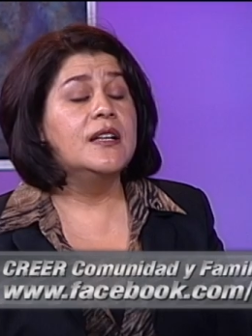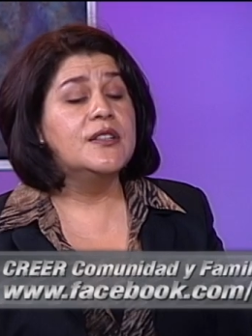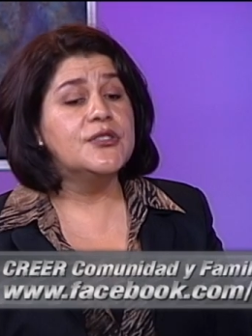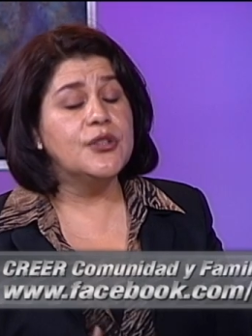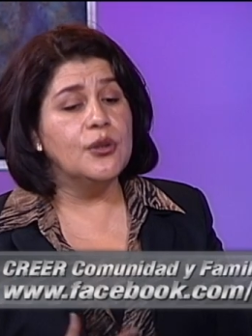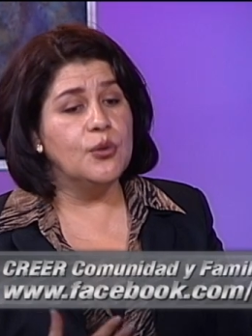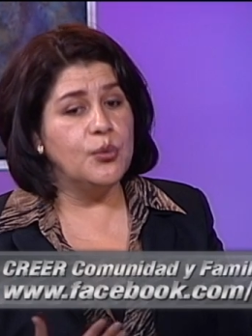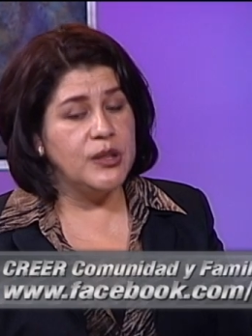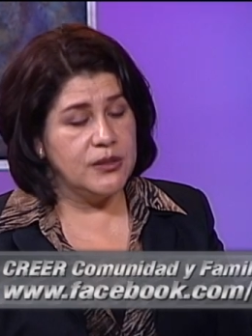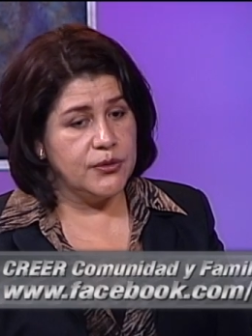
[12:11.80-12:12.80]
So
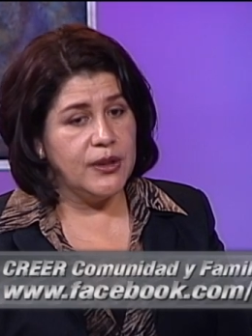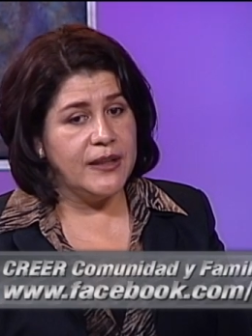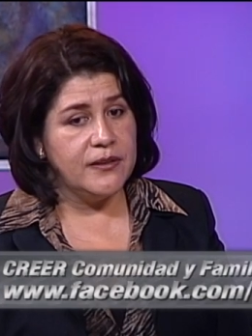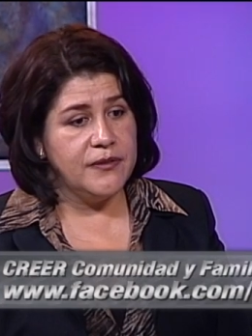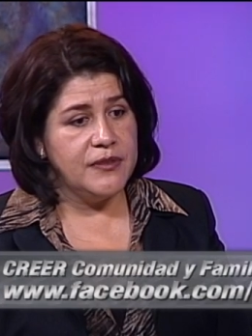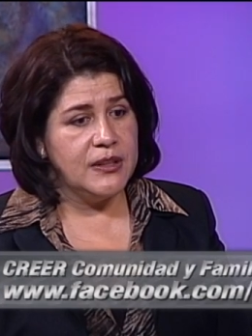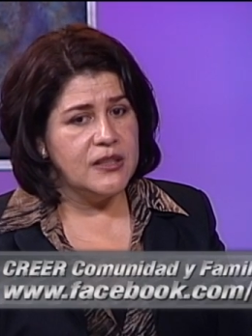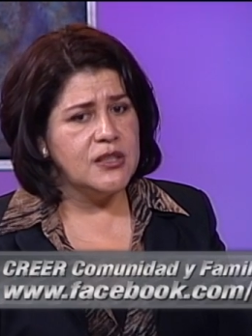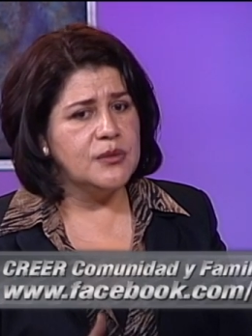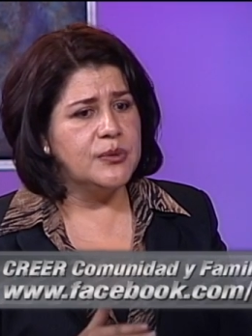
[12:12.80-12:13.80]
we enrolled 159
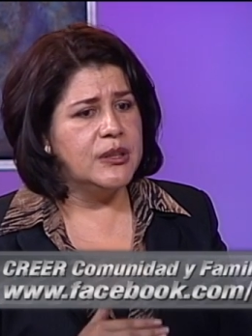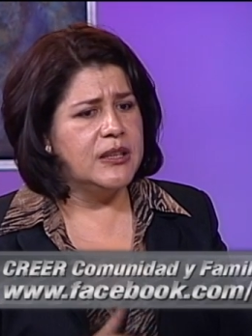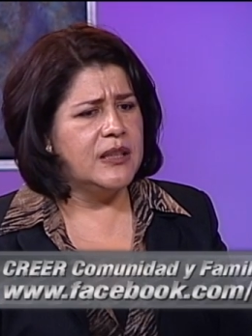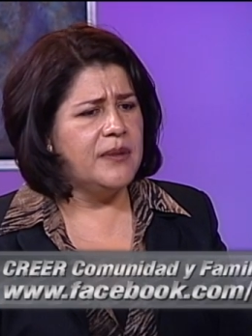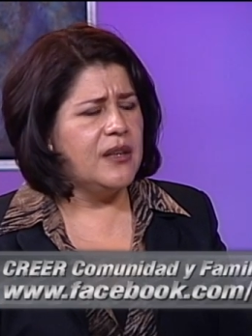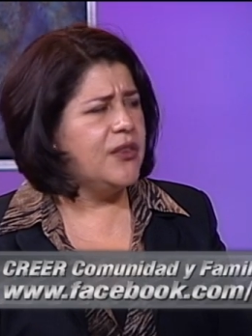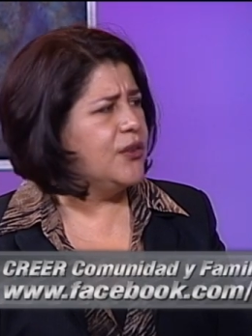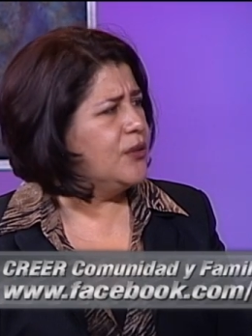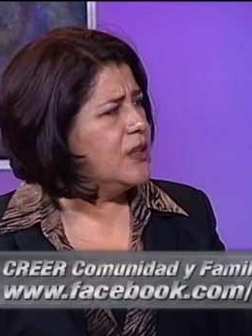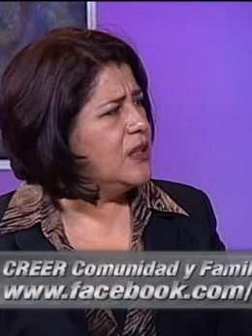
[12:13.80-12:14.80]
children and about
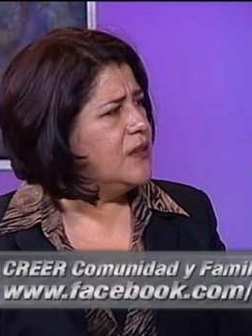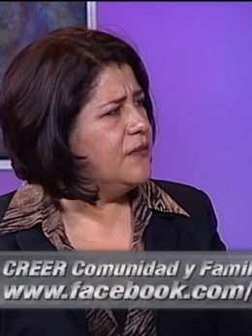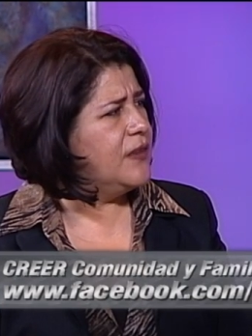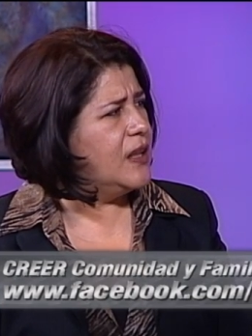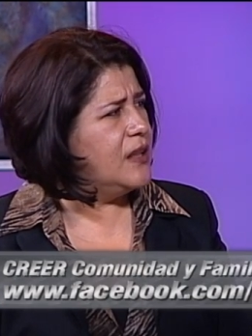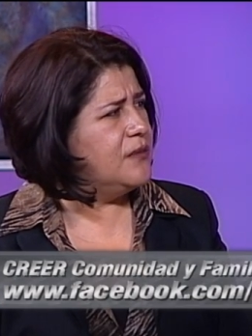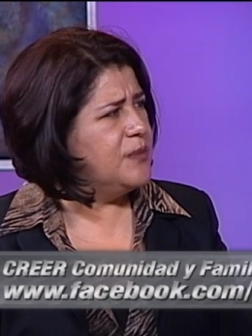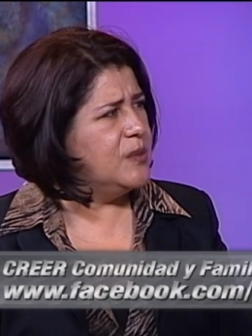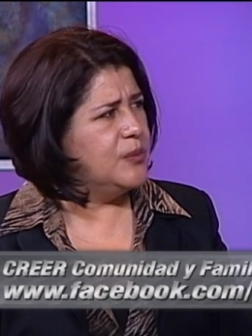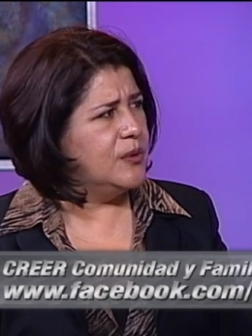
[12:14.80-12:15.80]
35
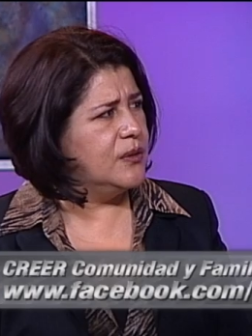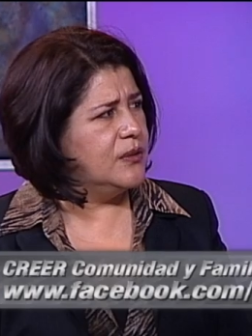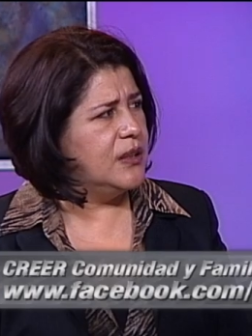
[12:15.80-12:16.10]
people,